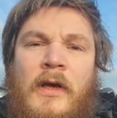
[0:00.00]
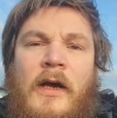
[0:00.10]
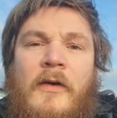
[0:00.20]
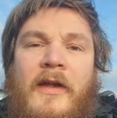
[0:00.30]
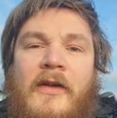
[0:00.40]

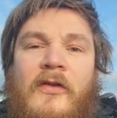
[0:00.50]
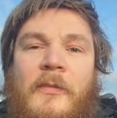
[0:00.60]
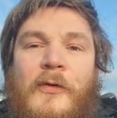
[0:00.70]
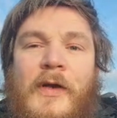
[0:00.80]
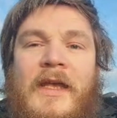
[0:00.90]
Oh, okay,
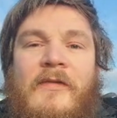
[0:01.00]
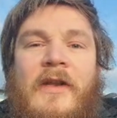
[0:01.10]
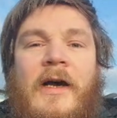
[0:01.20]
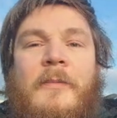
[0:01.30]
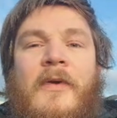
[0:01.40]
Simon's not
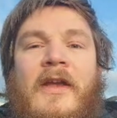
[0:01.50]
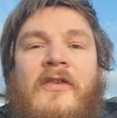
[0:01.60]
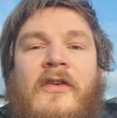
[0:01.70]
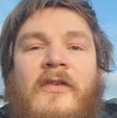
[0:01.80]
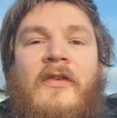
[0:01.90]
giving up, but he's
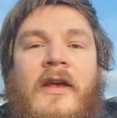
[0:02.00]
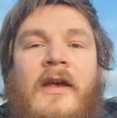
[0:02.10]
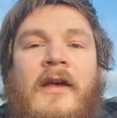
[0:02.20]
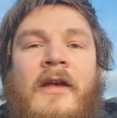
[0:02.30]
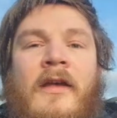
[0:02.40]
just...
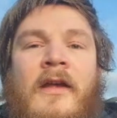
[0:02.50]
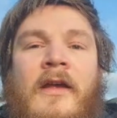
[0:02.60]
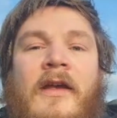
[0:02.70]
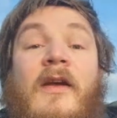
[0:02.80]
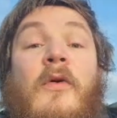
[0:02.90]
Uh,
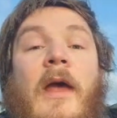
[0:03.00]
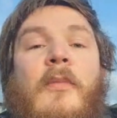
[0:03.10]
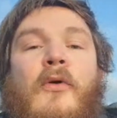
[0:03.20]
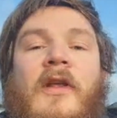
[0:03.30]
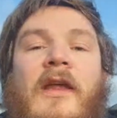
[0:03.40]
he will
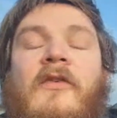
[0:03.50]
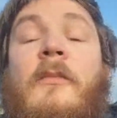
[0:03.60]
get bored again at